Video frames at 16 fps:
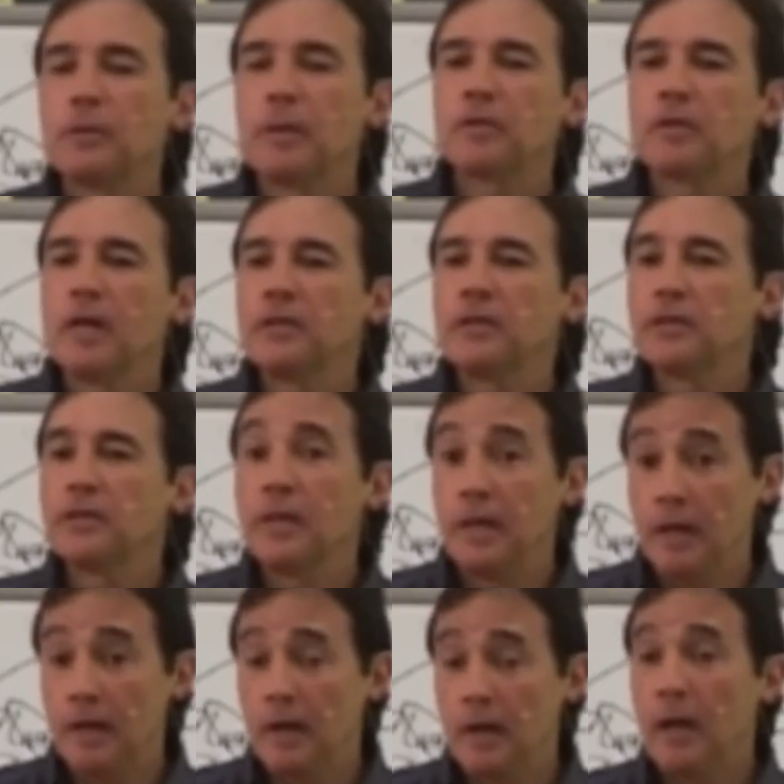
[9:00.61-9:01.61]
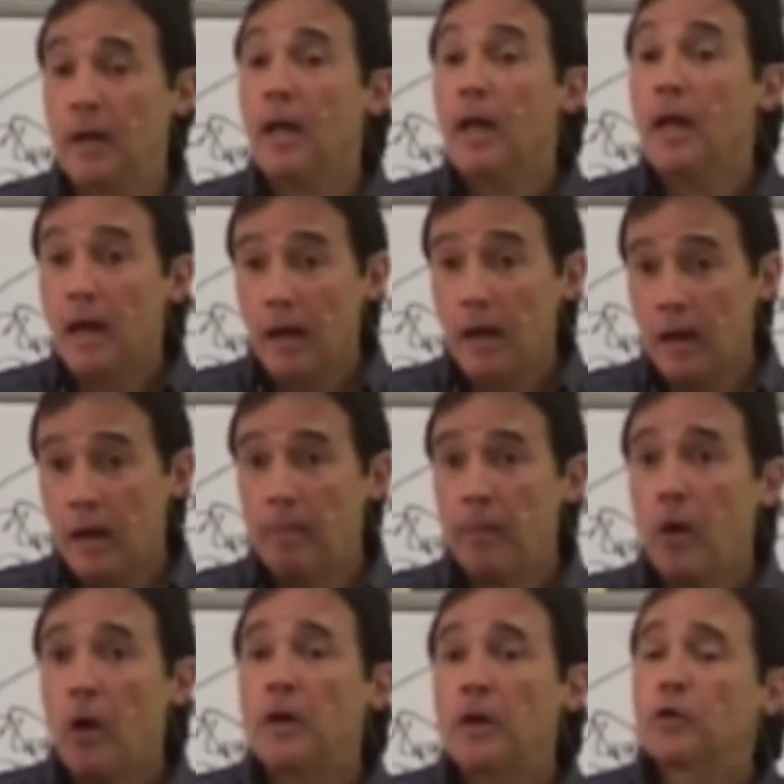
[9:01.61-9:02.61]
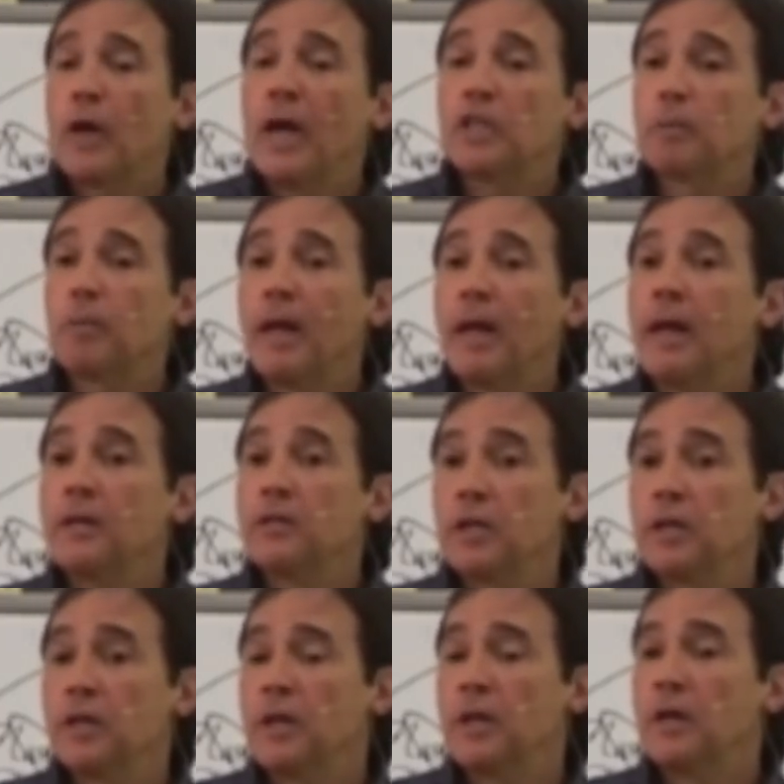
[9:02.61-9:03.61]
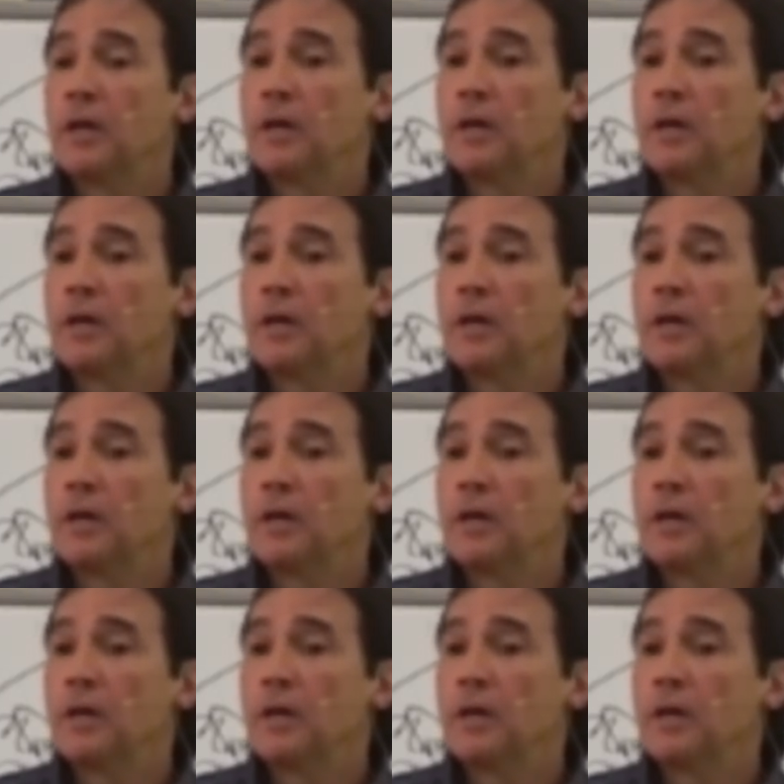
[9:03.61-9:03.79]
specializes in heart transplants and